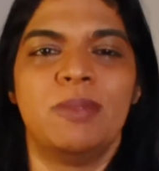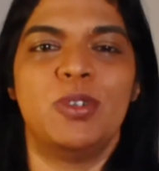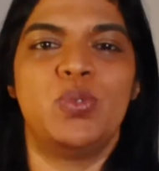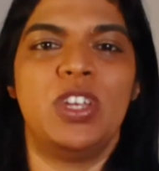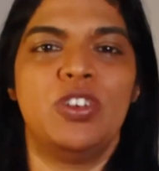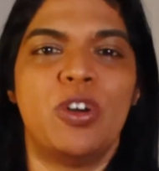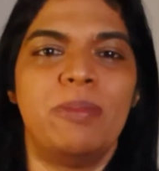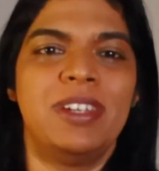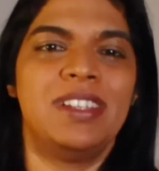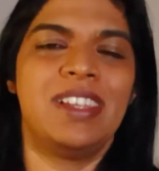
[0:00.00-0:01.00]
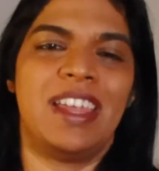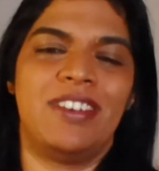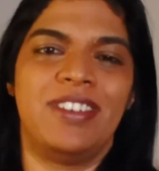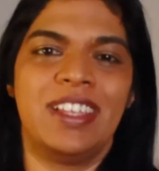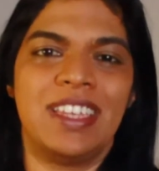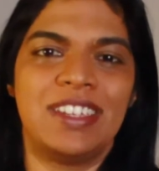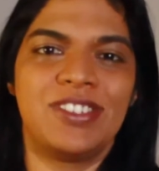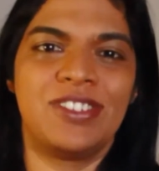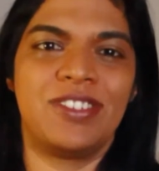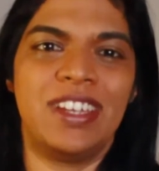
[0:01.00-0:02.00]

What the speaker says: between nominal and real interest